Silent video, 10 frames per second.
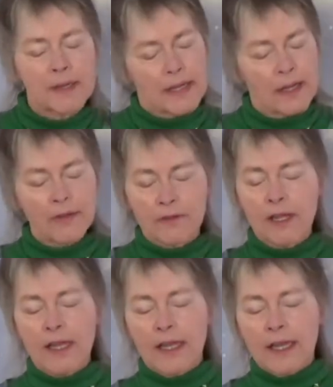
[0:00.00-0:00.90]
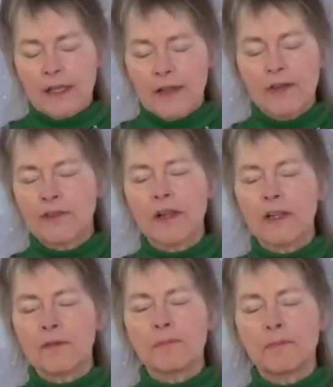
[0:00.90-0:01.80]
Because there's
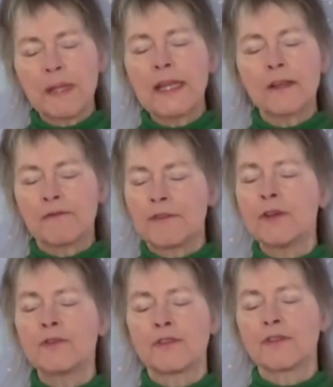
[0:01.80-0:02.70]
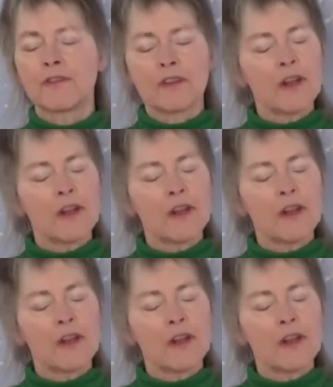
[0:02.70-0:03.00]
big futures,